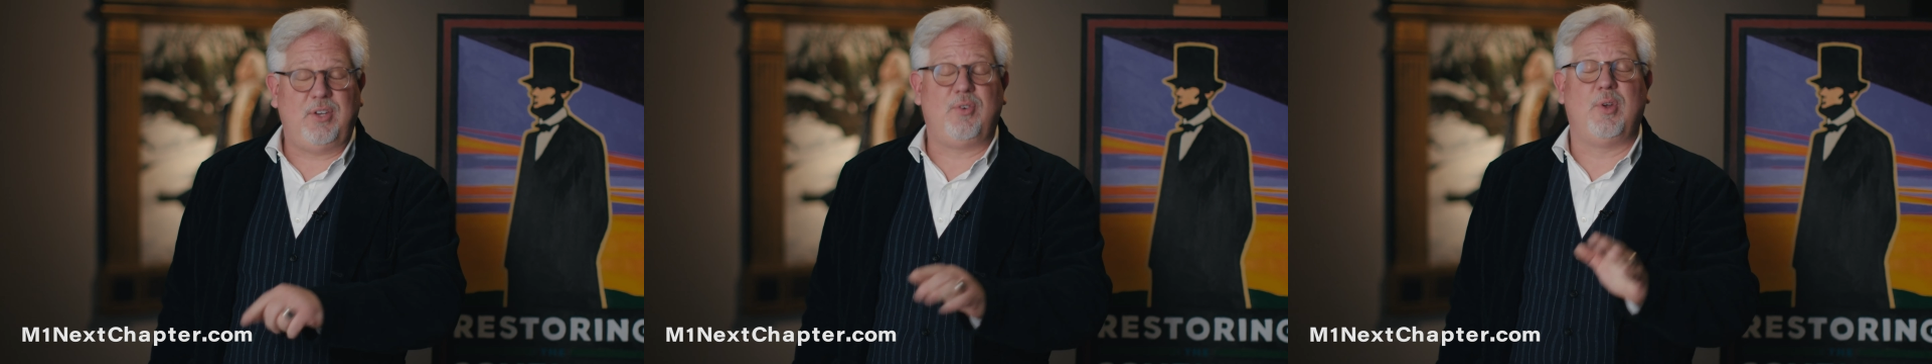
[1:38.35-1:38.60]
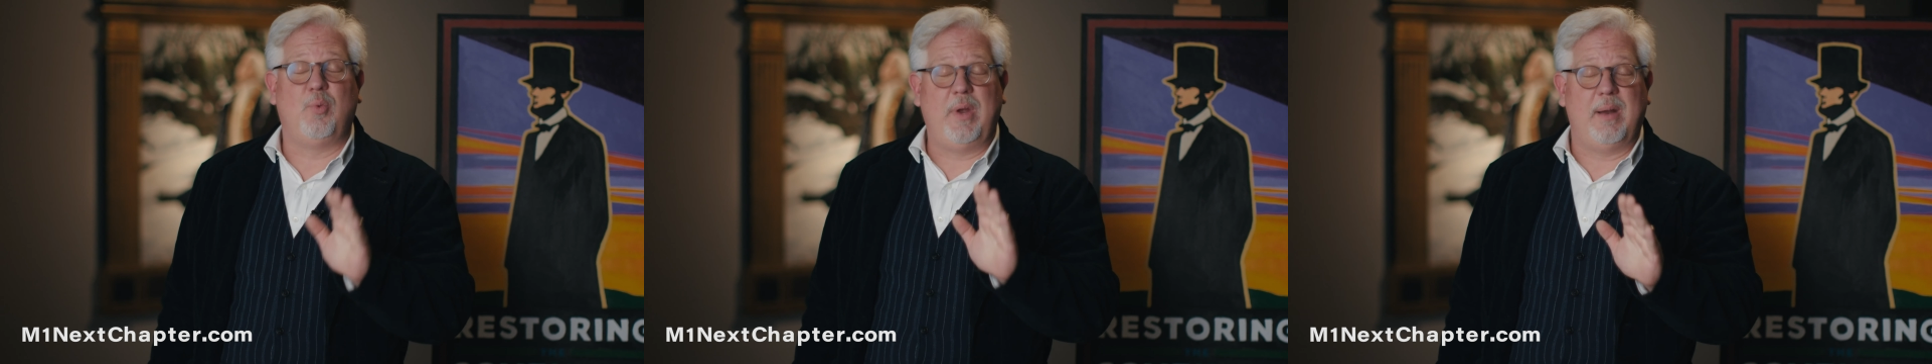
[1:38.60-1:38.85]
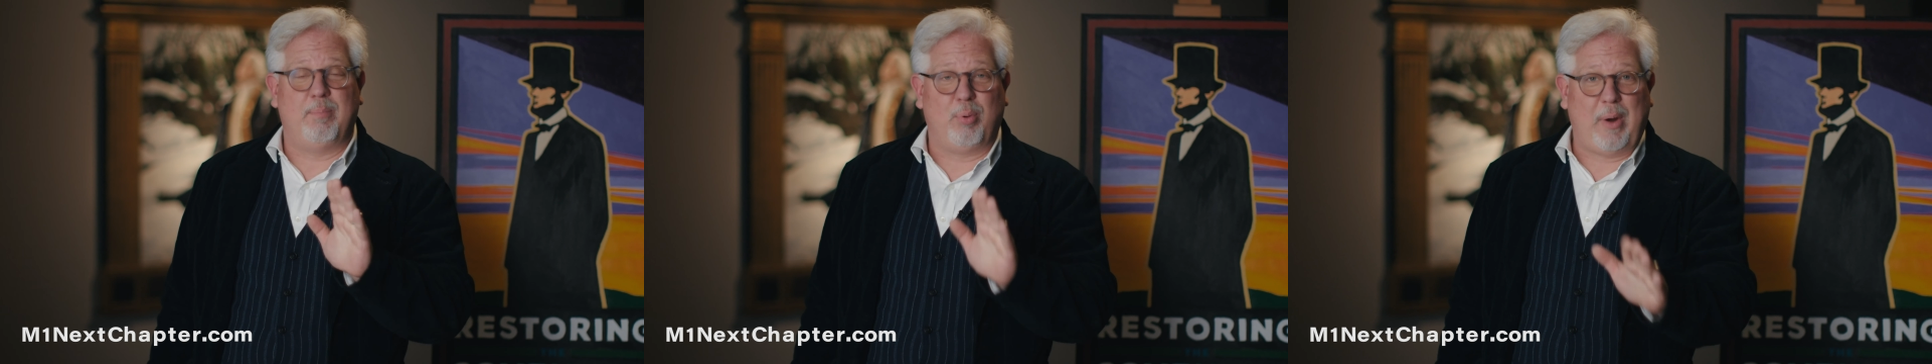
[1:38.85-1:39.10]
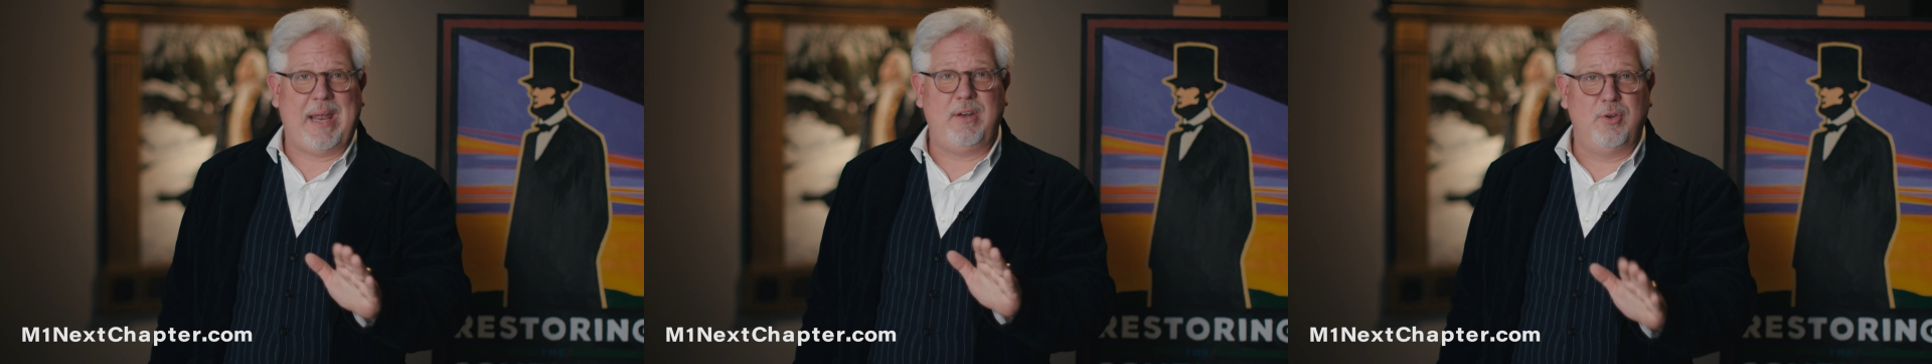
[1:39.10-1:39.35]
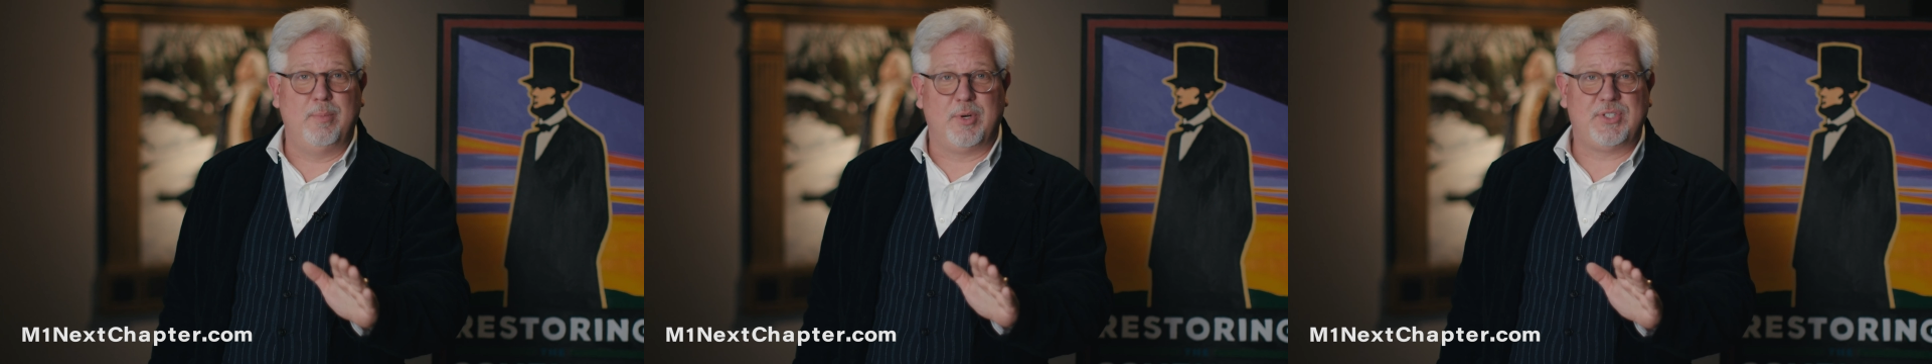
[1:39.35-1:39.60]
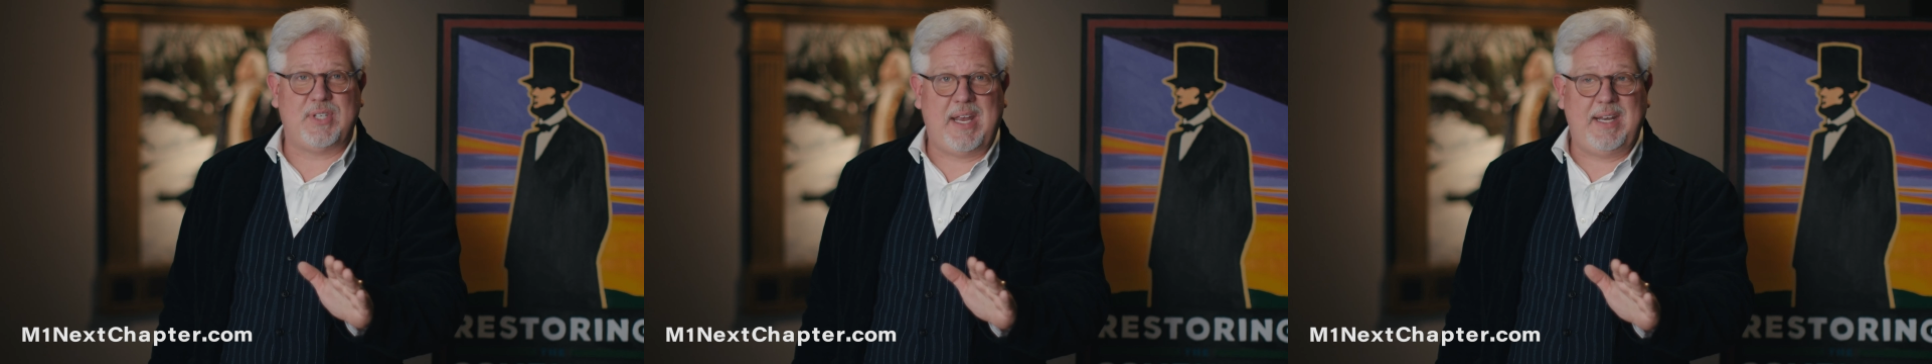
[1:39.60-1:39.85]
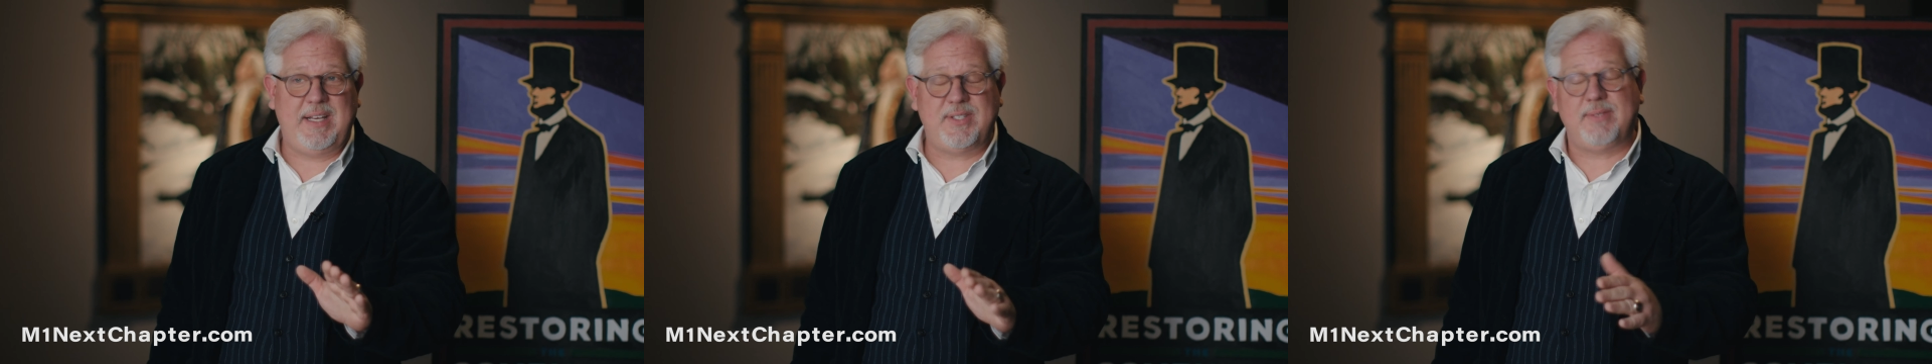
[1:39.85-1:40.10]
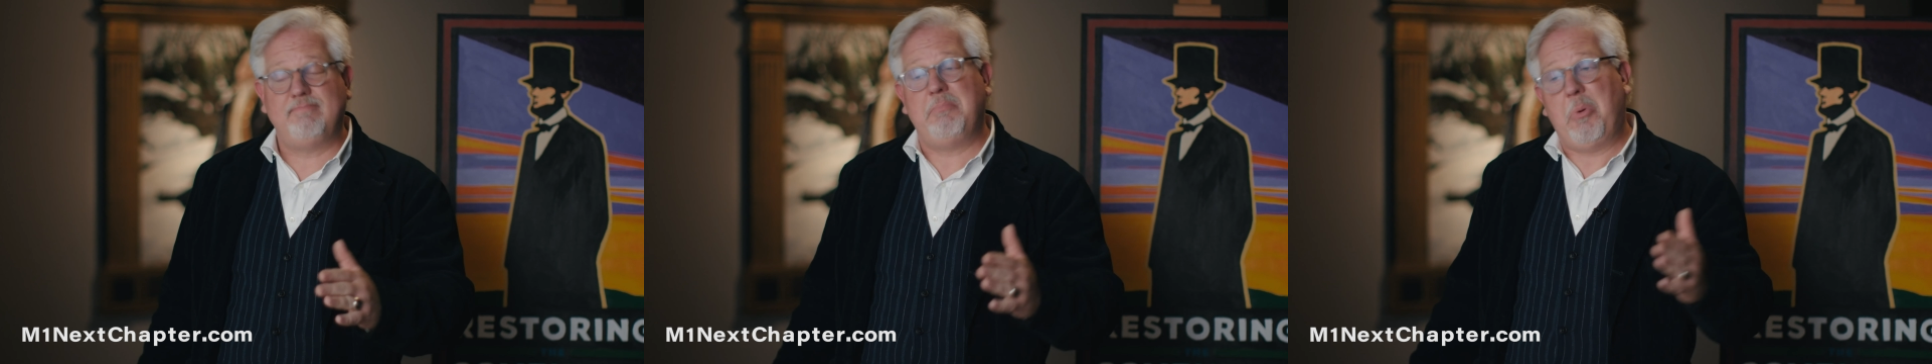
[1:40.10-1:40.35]
You can win a brand new
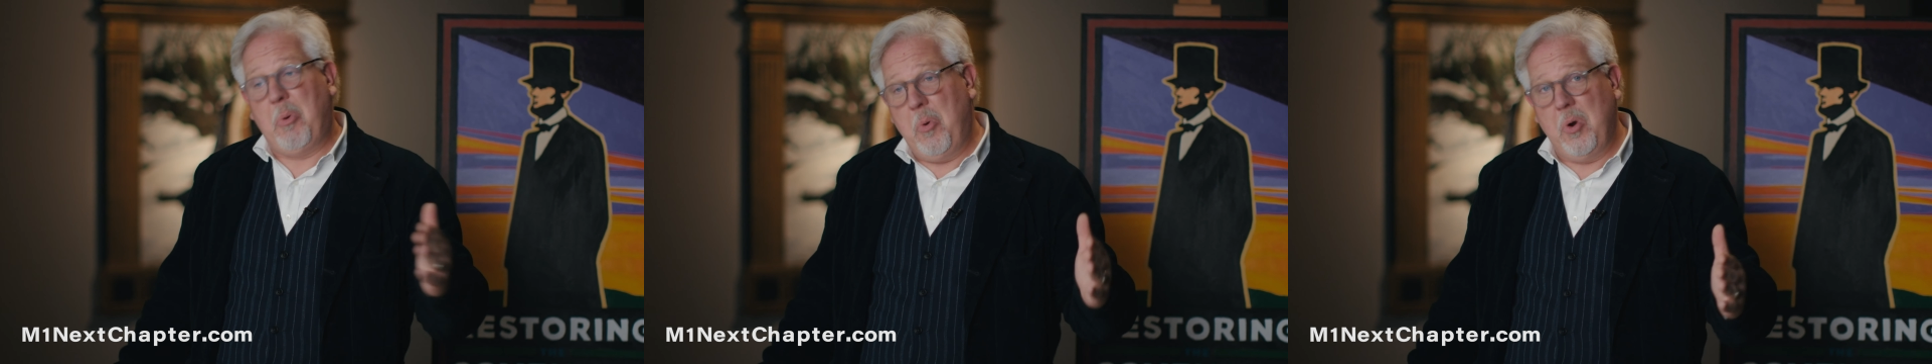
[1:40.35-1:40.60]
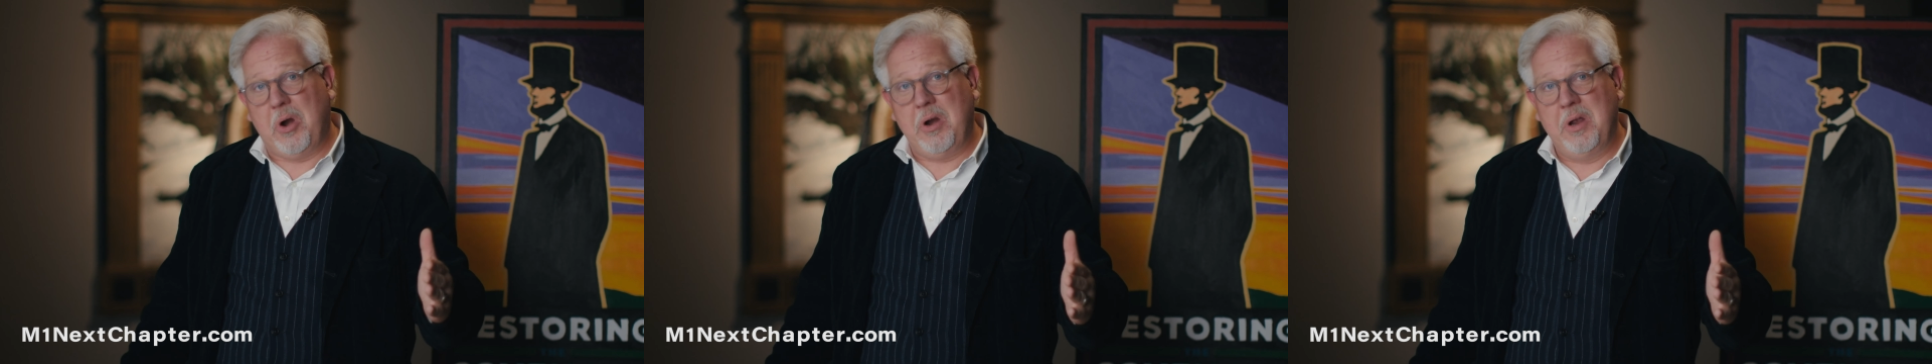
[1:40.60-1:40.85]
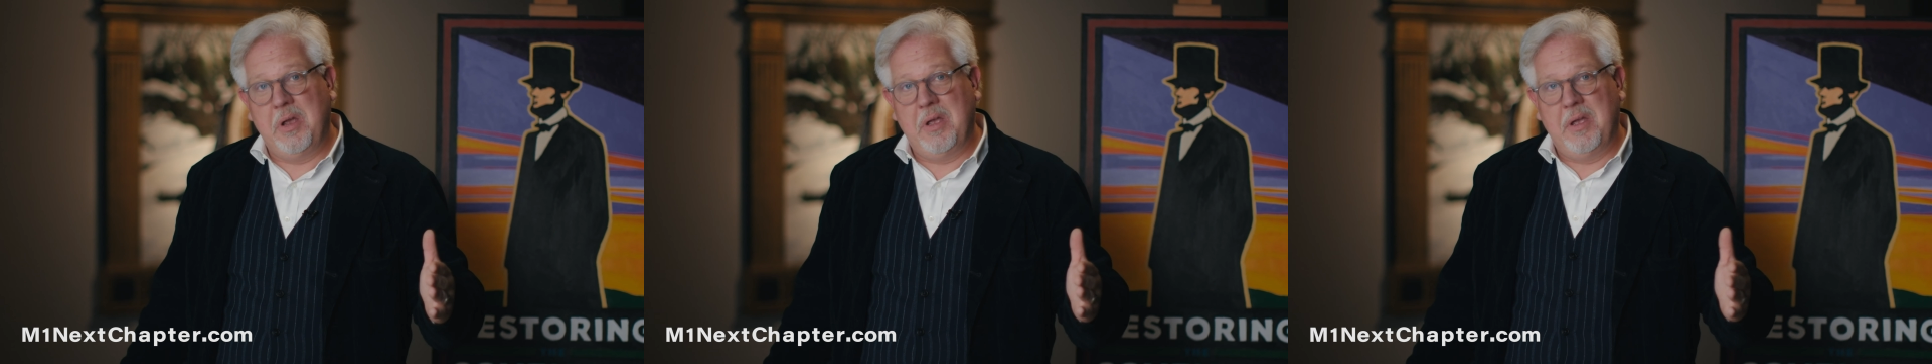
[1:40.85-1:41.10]
Mercedes or